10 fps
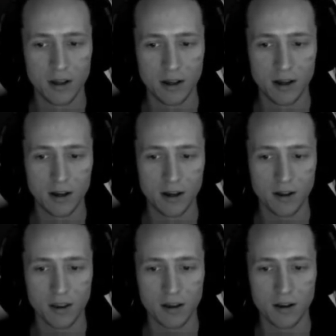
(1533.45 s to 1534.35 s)
you
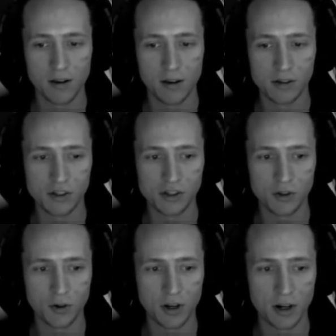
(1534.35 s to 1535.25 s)
can
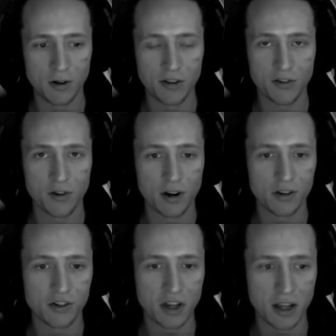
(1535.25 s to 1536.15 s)
join our Discord
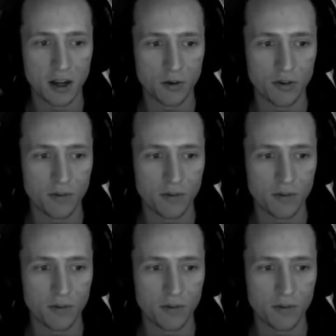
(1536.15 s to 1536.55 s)
and check it out.